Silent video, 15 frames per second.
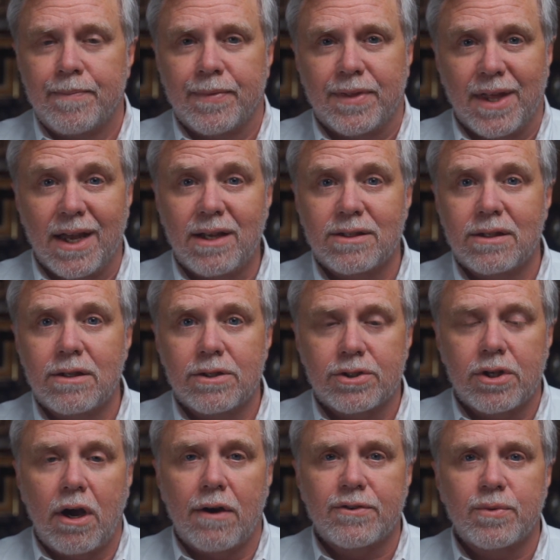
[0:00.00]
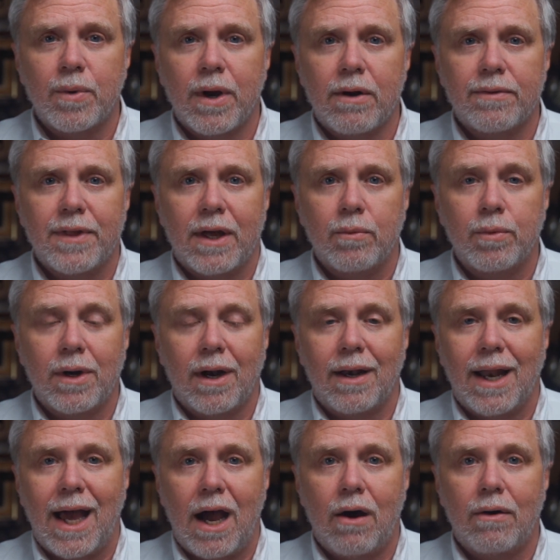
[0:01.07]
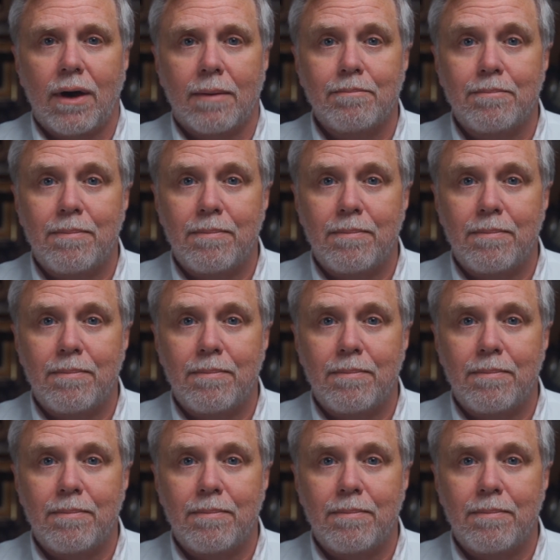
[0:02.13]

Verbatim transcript: things in the software that would allow a